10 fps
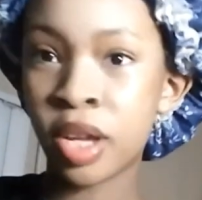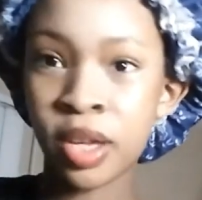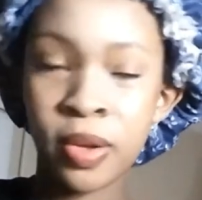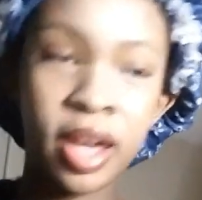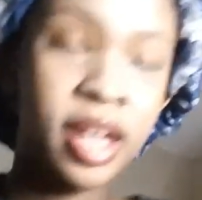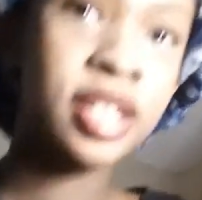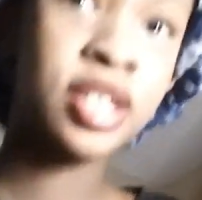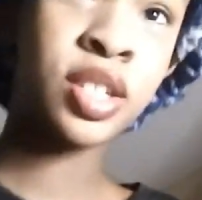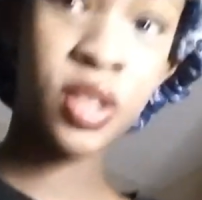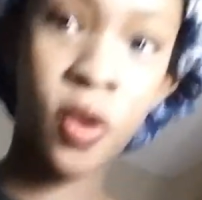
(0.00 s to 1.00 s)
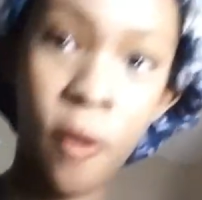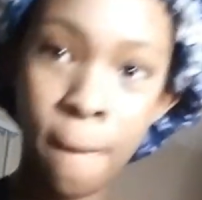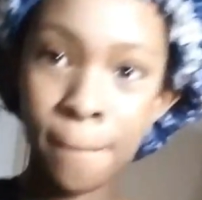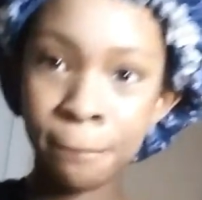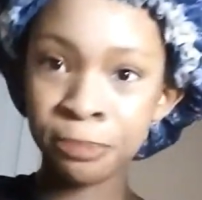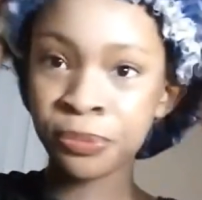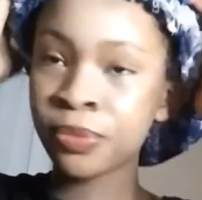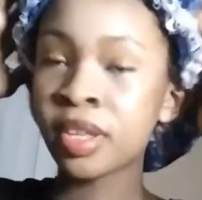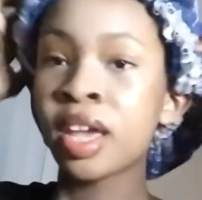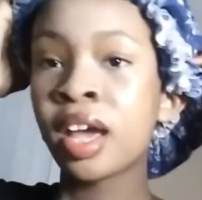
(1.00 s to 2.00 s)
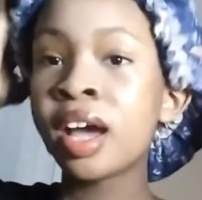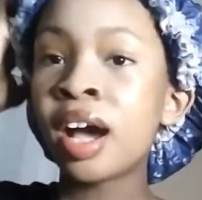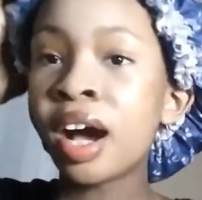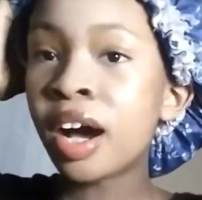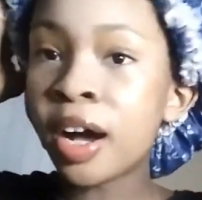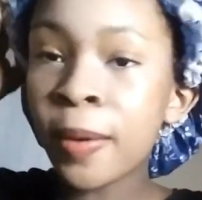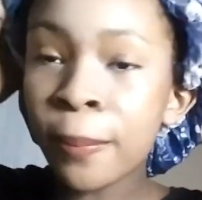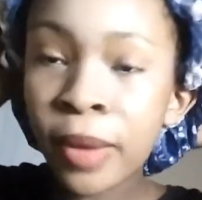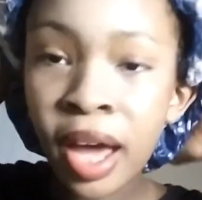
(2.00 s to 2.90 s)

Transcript: Hey you guys. So, um,